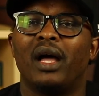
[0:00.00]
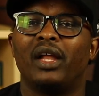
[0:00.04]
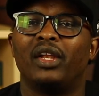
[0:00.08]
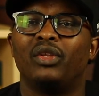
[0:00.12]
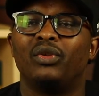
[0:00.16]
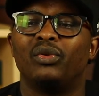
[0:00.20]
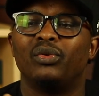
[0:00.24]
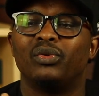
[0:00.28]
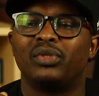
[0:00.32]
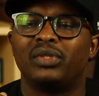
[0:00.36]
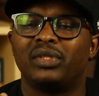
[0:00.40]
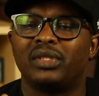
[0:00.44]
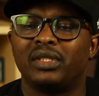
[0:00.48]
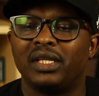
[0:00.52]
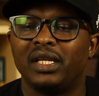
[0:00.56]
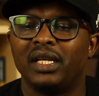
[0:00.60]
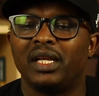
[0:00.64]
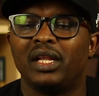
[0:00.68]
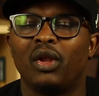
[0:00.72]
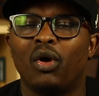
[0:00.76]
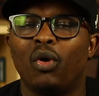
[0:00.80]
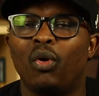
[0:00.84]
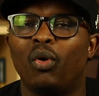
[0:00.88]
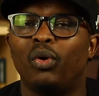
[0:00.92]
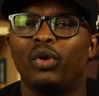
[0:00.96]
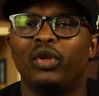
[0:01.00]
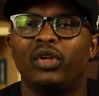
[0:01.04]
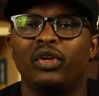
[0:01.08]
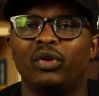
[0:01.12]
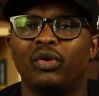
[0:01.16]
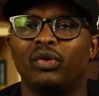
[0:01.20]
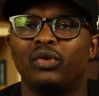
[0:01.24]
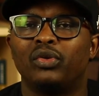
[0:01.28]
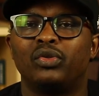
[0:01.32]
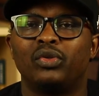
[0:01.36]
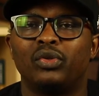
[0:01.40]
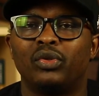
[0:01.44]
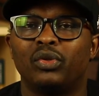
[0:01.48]
and you're still holding
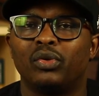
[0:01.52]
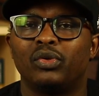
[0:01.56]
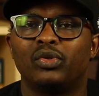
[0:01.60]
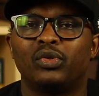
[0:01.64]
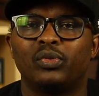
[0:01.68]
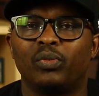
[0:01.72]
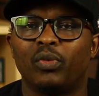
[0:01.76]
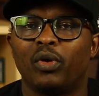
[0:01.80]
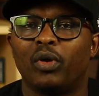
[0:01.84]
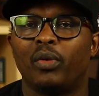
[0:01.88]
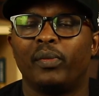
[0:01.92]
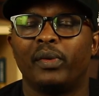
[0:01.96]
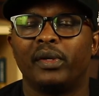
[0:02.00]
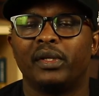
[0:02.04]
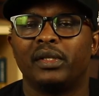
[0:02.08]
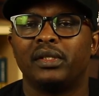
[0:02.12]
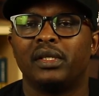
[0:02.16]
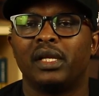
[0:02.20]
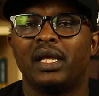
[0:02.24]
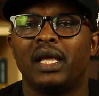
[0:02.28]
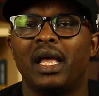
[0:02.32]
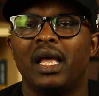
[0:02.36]
on to those moments.